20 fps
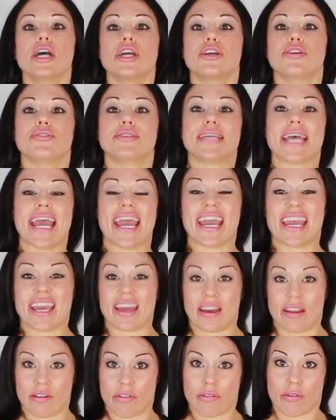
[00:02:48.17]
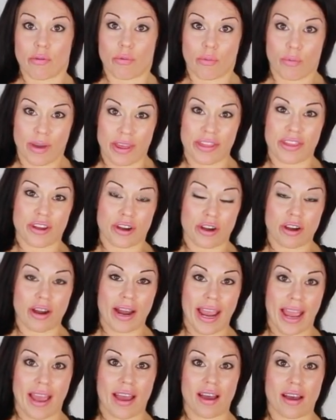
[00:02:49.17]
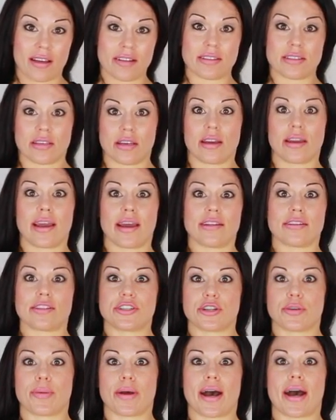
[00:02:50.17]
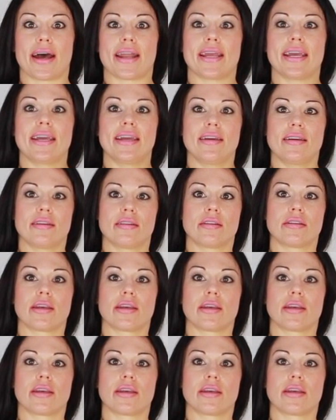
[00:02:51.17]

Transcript: You take it with your hands against your body,